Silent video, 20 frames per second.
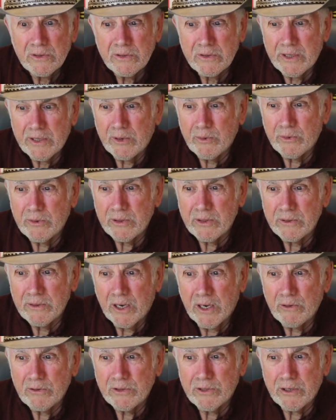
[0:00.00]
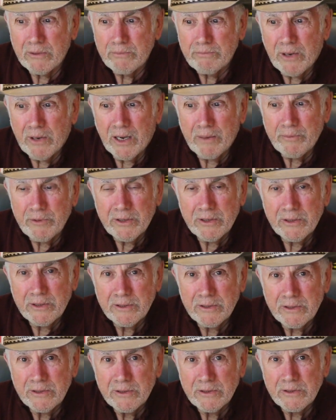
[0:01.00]
that we're out there bombing
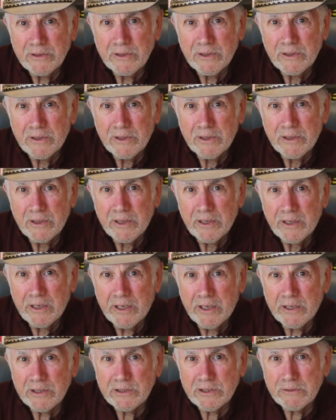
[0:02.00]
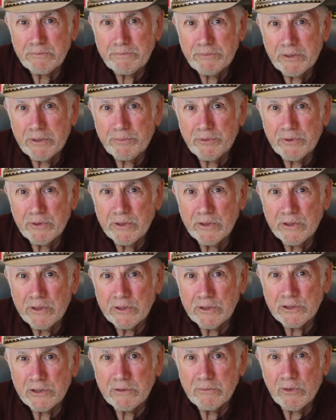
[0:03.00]
innocent people
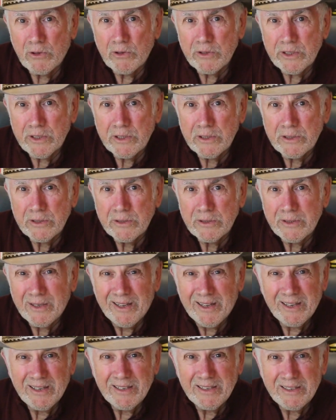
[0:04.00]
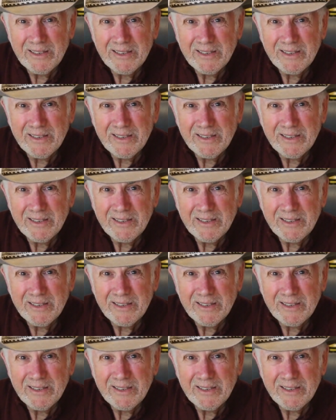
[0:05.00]
in Somalia. Huh?